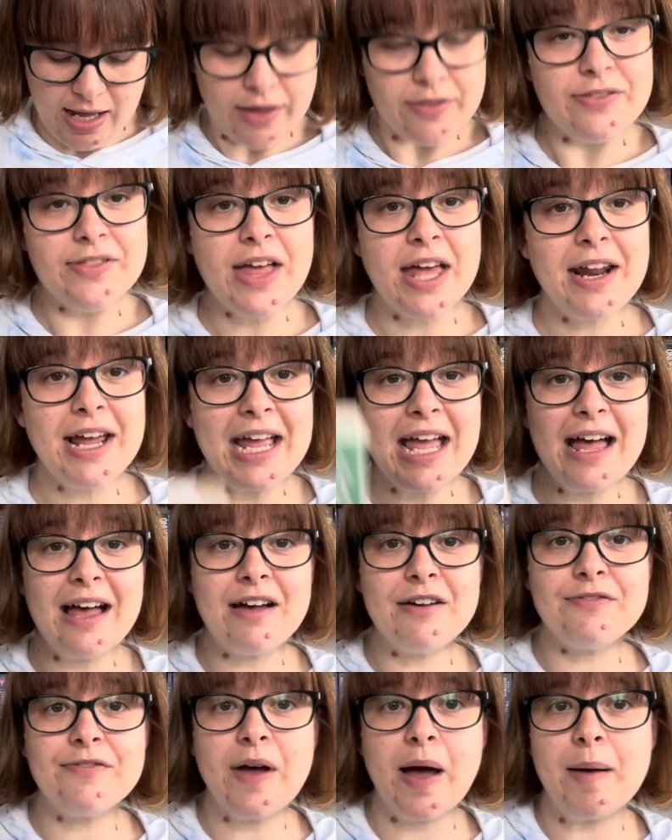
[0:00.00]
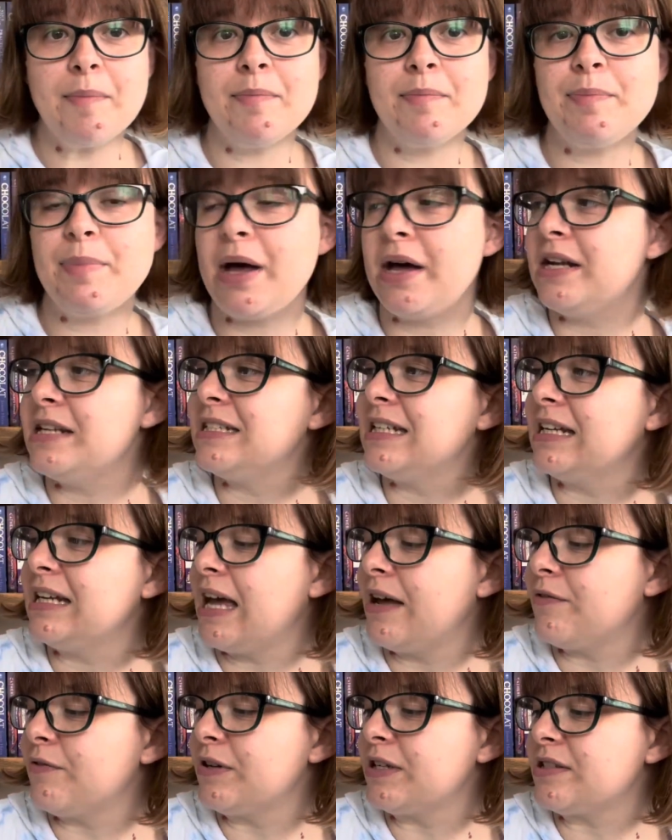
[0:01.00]
Then I have Bernardine
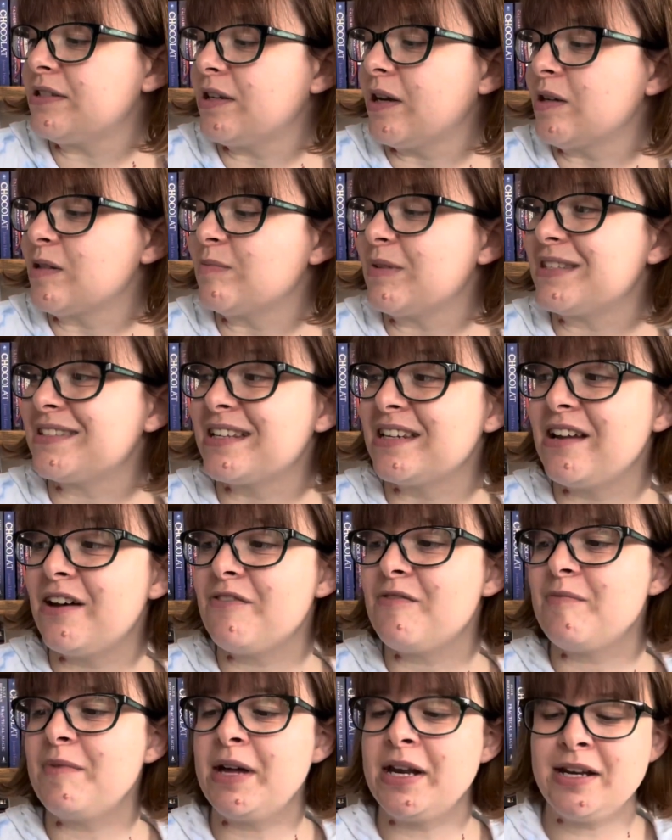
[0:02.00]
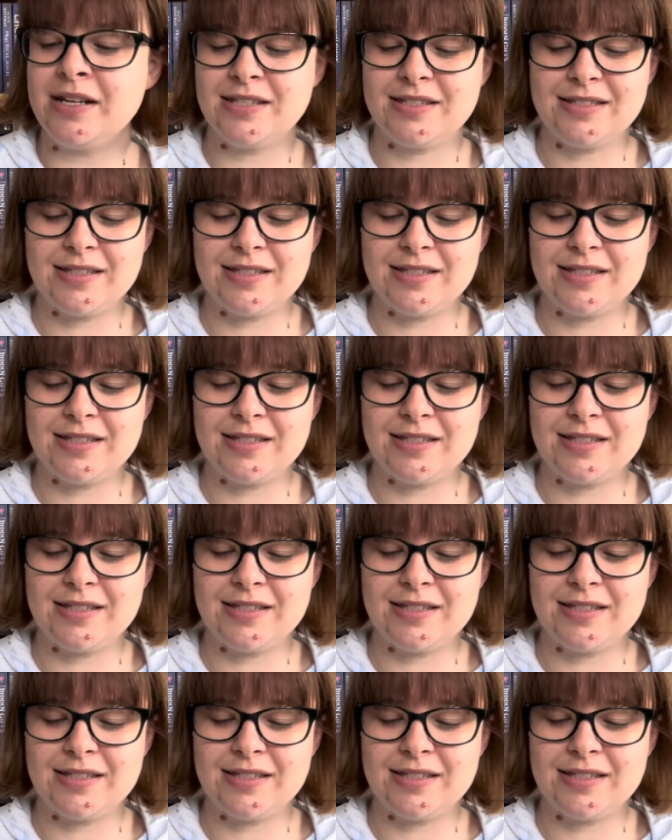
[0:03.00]
Evaristo's Mr. Loveman.